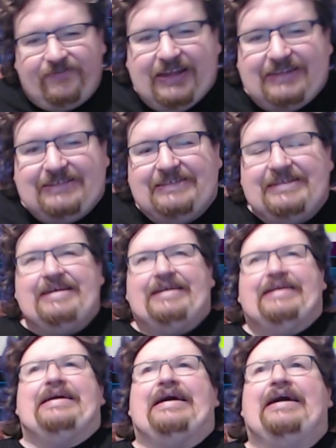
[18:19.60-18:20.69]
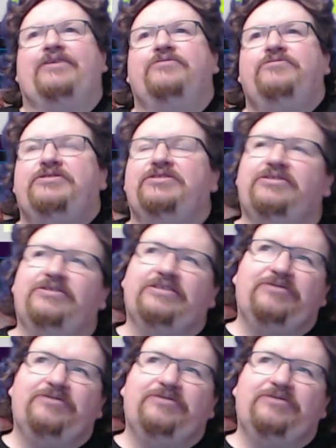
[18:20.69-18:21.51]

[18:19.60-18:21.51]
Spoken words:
if that's taken out,